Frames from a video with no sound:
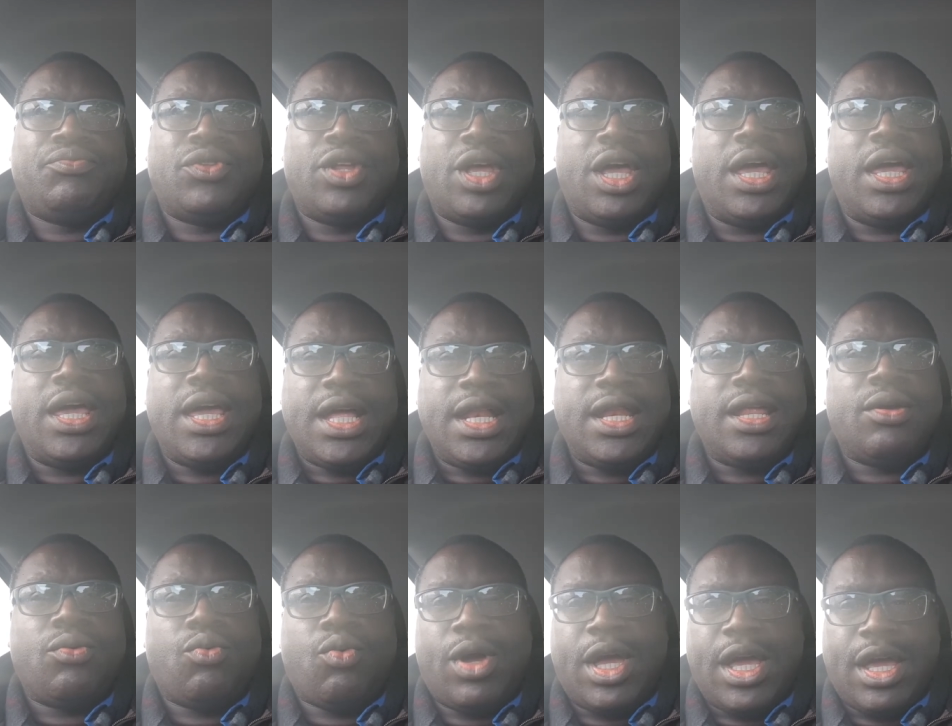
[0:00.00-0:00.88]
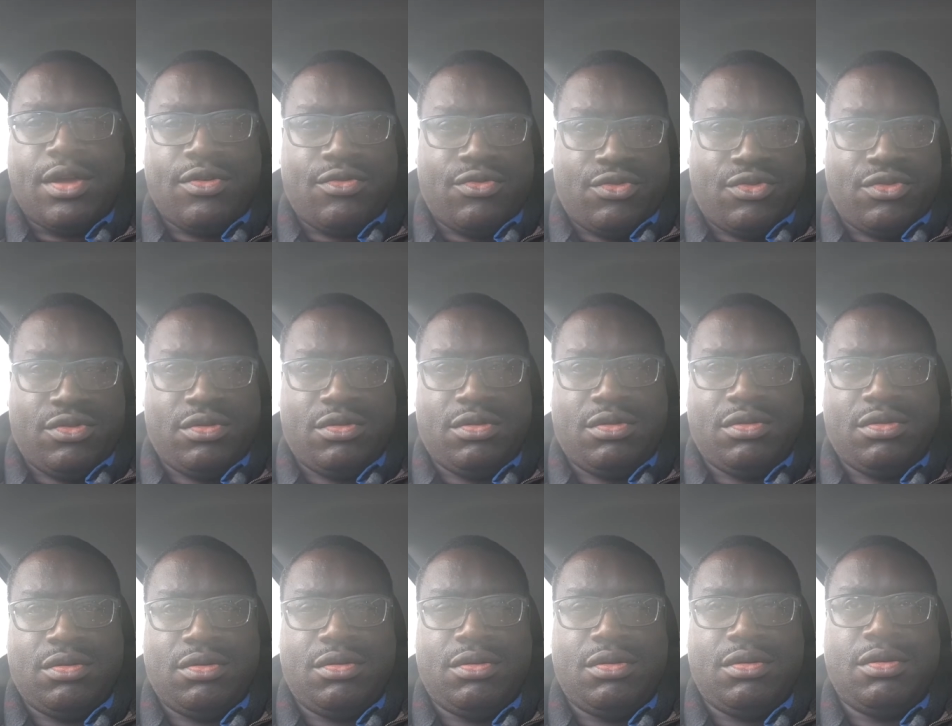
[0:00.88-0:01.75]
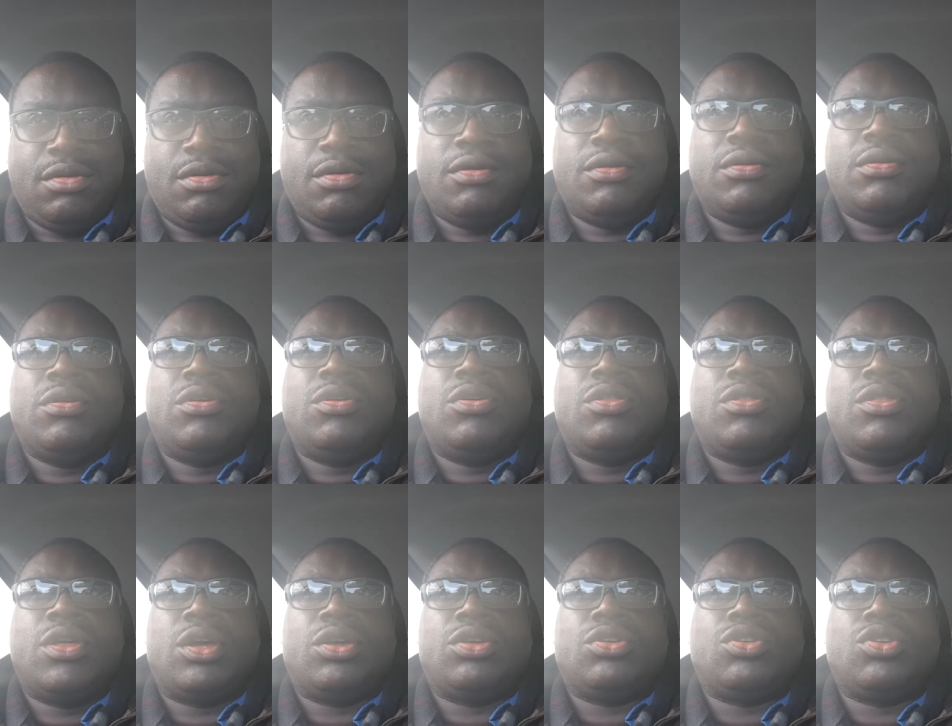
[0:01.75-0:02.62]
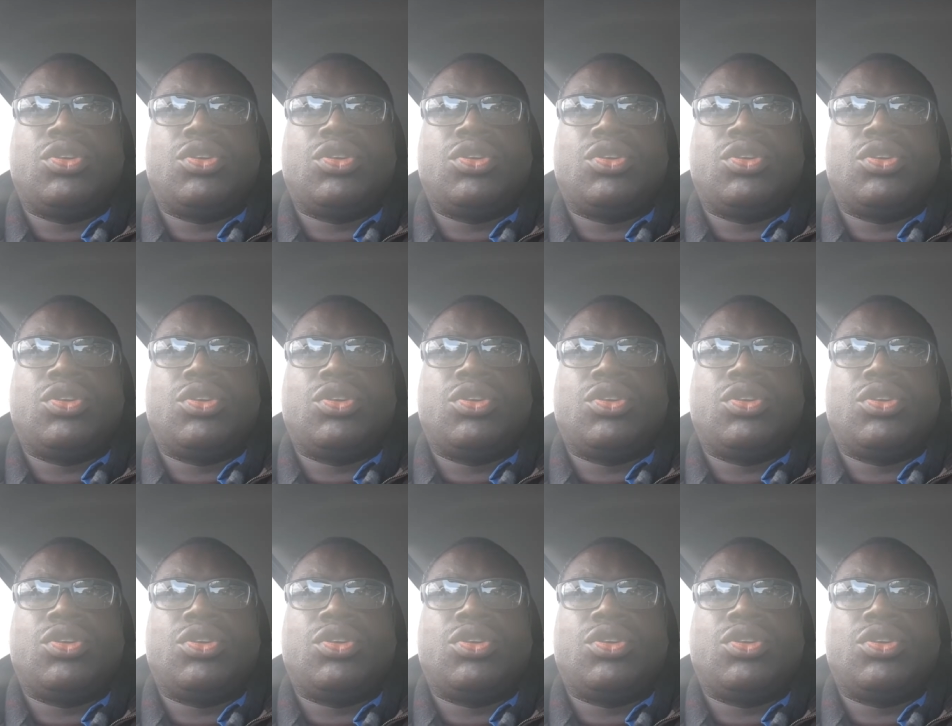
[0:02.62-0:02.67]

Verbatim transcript: a healing wave that